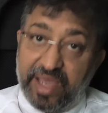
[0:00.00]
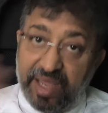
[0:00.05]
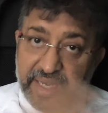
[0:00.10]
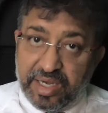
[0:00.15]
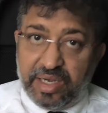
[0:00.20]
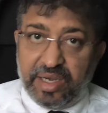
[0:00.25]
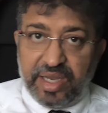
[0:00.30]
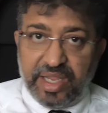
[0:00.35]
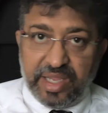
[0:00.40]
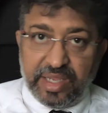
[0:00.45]

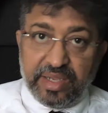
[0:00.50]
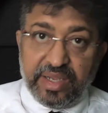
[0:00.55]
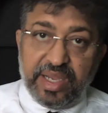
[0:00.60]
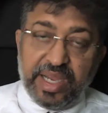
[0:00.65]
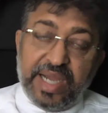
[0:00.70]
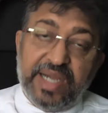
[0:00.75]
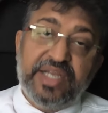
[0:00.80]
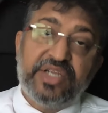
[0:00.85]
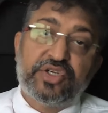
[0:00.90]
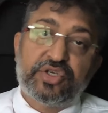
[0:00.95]

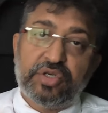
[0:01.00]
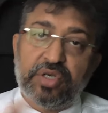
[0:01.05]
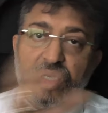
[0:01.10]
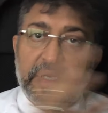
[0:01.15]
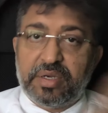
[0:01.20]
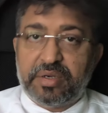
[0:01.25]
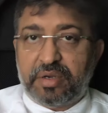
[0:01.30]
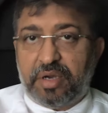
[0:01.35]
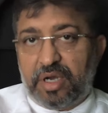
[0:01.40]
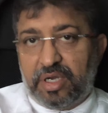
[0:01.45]
handling,
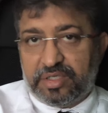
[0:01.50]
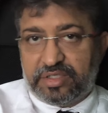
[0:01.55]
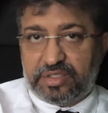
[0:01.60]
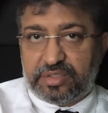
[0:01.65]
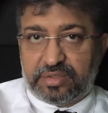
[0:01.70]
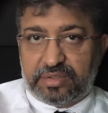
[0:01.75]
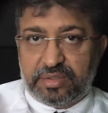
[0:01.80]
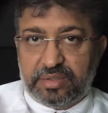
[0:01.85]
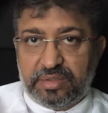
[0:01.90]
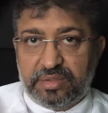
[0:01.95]
additional
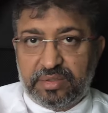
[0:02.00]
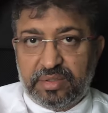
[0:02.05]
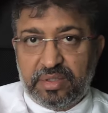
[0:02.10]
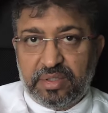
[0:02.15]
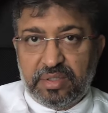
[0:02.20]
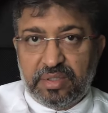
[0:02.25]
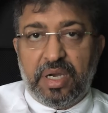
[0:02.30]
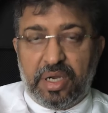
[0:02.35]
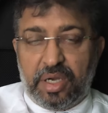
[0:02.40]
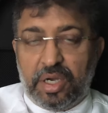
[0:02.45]
cost
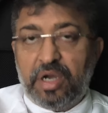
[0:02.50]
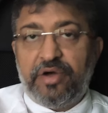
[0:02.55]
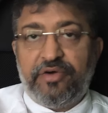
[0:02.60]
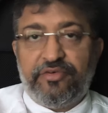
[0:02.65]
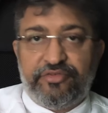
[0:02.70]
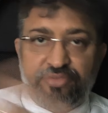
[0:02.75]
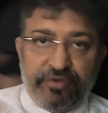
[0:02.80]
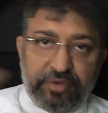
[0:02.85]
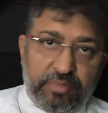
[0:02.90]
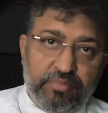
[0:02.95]

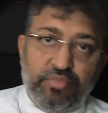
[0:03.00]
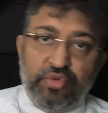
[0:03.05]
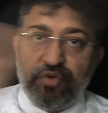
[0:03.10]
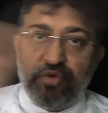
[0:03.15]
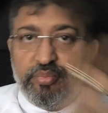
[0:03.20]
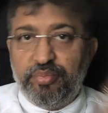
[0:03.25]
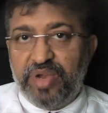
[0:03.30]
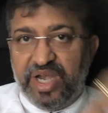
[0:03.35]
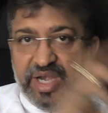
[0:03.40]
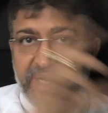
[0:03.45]
of
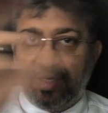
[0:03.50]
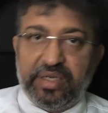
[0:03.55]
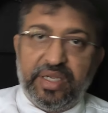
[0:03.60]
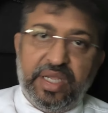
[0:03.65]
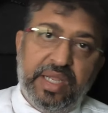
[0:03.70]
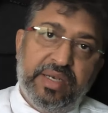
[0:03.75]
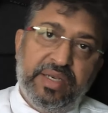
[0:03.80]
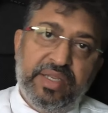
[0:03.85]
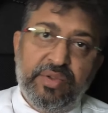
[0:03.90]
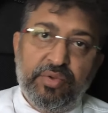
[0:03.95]
movement
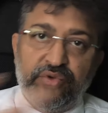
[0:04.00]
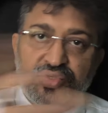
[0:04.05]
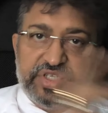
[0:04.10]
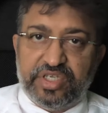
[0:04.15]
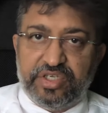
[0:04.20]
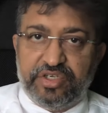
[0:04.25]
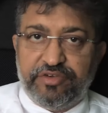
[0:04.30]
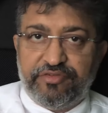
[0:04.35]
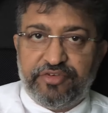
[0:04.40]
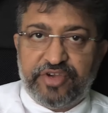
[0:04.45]
and
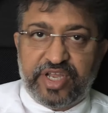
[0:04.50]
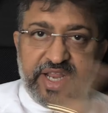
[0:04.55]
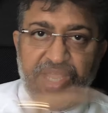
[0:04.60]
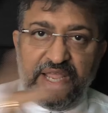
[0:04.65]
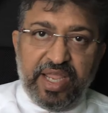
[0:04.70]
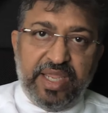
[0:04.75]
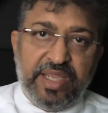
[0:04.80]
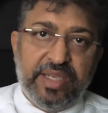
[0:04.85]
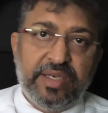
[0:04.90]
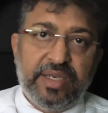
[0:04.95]
usage of
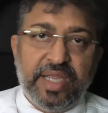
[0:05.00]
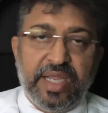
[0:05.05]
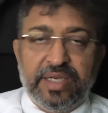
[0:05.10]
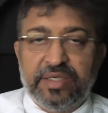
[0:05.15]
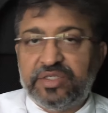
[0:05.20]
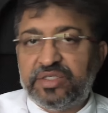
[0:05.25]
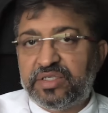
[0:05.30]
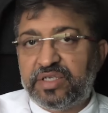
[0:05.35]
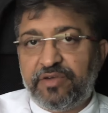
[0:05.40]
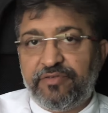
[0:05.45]
crane
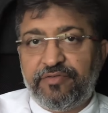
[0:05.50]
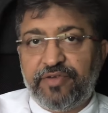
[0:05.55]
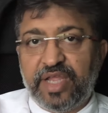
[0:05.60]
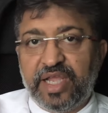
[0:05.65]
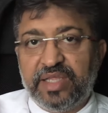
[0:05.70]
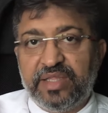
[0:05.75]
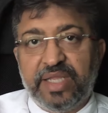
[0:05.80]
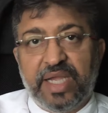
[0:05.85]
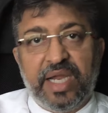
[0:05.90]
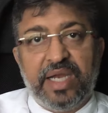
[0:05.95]
and stuff
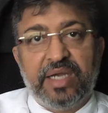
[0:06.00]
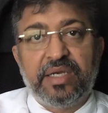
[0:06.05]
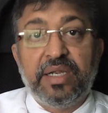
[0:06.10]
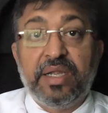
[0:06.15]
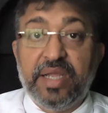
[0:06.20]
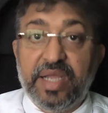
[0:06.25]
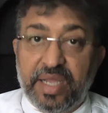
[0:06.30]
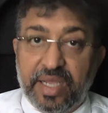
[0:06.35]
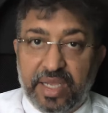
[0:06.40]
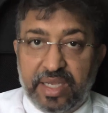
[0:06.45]
like that,
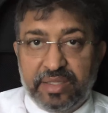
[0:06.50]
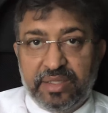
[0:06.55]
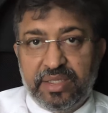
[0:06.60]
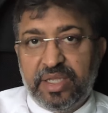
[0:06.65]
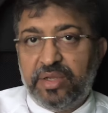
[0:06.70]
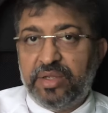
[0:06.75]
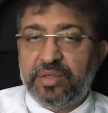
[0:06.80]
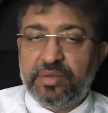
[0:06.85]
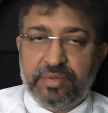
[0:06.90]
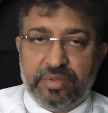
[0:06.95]

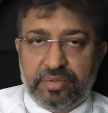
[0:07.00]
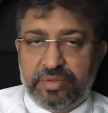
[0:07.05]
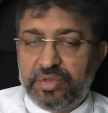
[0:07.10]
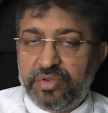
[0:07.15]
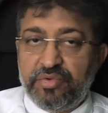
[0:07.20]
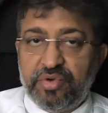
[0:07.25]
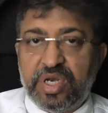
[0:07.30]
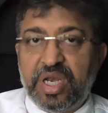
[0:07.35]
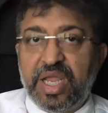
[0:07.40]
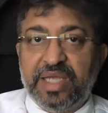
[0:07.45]
and the
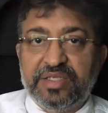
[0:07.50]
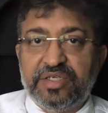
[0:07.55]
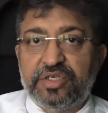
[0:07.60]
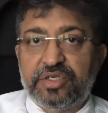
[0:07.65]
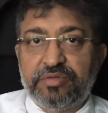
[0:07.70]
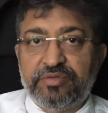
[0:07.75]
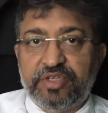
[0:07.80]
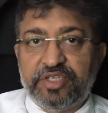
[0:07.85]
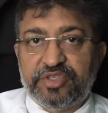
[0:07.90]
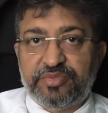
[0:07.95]

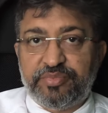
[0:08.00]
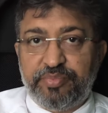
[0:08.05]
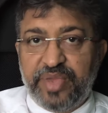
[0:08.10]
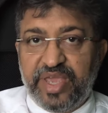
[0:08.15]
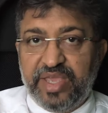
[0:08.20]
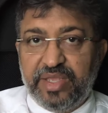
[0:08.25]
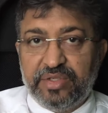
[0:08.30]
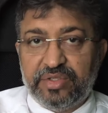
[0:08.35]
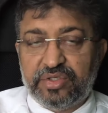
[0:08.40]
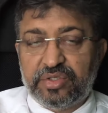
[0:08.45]
utilization of the
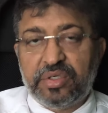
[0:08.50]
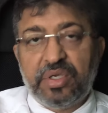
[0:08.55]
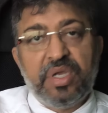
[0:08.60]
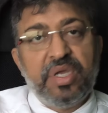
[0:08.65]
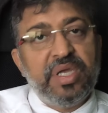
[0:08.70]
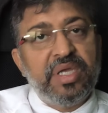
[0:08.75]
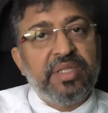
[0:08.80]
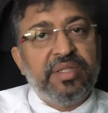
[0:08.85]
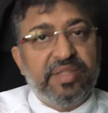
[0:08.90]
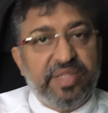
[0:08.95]
space,
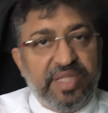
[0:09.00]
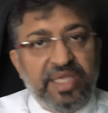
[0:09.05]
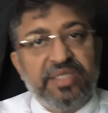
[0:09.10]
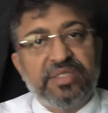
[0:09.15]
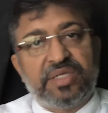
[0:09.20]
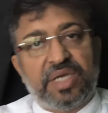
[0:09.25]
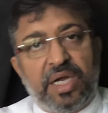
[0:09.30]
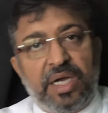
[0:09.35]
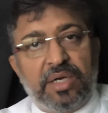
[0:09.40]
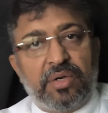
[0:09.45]

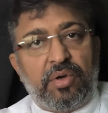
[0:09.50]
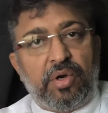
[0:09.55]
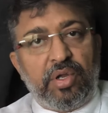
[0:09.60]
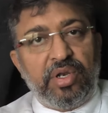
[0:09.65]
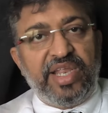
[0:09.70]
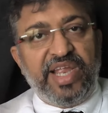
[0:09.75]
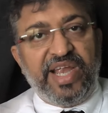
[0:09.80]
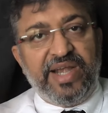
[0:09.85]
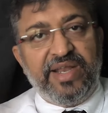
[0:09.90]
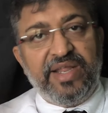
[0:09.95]
these are
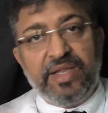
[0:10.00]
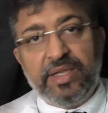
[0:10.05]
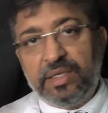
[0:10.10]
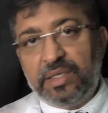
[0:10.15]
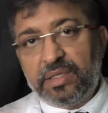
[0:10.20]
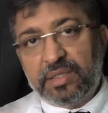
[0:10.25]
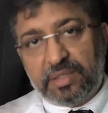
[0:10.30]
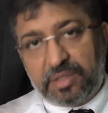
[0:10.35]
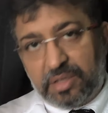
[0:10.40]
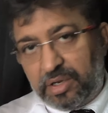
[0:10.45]
all
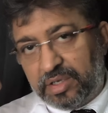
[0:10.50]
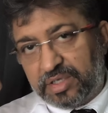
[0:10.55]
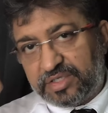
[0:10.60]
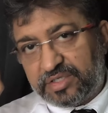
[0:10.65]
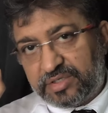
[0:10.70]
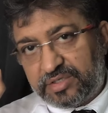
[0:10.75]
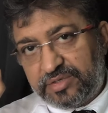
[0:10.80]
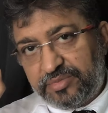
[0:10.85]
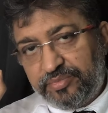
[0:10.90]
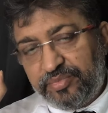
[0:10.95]
adding
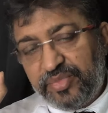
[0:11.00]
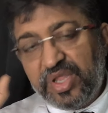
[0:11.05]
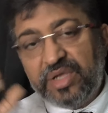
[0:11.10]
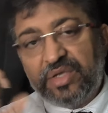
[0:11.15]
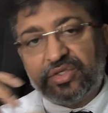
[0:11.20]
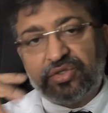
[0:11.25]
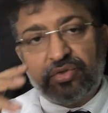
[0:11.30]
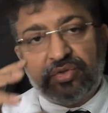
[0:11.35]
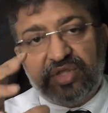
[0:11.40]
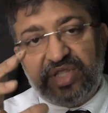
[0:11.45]
cost.
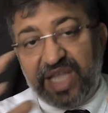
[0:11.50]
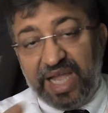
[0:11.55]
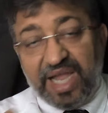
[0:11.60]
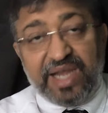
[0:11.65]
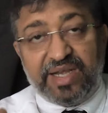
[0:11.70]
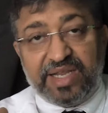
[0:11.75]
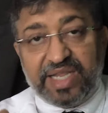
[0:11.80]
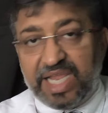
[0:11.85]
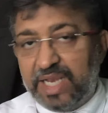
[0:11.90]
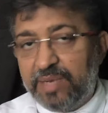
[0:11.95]
So
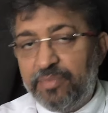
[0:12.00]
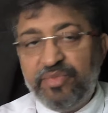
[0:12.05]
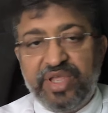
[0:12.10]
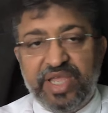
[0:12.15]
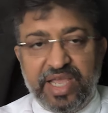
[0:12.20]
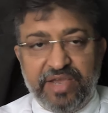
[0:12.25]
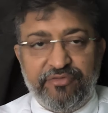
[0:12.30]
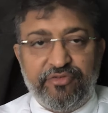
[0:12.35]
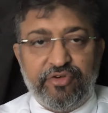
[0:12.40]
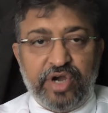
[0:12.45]
that can
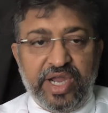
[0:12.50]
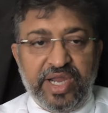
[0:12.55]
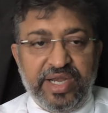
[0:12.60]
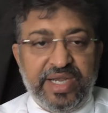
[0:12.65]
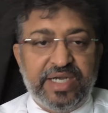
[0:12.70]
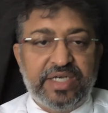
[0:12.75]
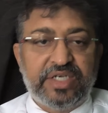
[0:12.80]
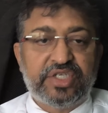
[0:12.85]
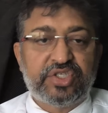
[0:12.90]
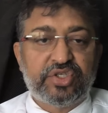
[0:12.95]
be
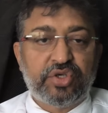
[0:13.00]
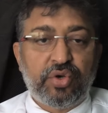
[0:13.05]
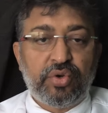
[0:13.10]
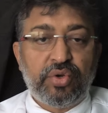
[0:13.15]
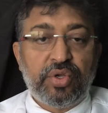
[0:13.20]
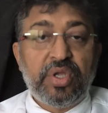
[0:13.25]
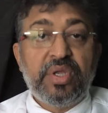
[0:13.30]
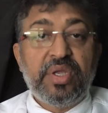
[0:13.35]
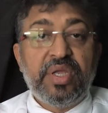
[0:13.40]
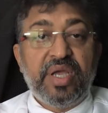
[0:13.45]
avoided.
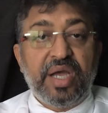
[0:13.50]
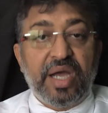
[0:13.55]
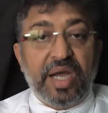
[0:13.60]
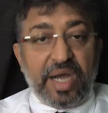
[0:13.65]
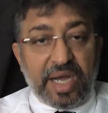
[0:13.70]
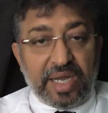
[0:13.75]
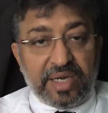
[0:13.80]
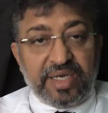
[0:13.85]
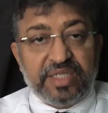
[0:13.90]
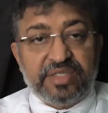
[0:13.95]
So
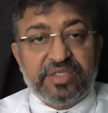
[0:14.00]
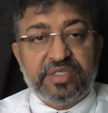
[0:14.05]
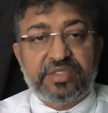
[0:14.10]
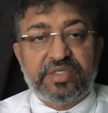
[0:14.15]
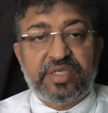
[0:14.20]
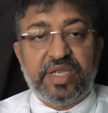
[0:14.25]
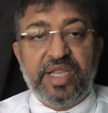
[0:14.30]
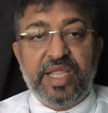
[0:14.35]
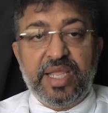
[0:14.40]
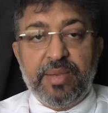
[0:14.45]

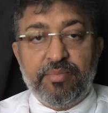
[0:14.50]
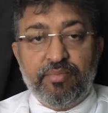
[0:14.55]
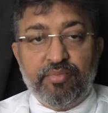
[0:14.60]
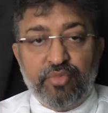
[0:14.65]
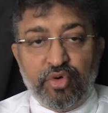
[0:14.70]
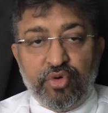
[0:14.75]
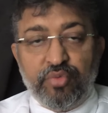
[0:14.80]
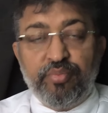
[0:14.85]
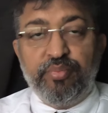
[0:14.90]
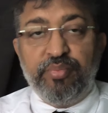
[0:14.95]
unnecessary
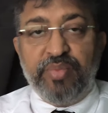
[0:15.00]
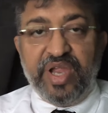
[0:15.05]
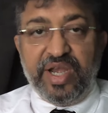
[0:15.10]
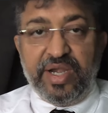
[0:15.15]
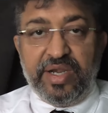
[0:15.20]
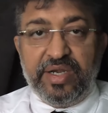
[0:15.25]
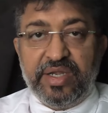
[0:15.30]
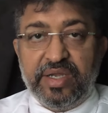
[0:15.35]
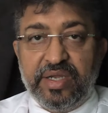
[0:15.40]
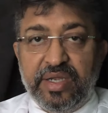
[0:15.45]

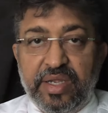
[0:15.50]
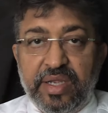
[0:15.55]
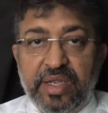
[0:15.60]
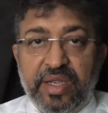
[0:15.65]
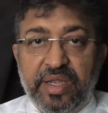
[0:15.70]
movement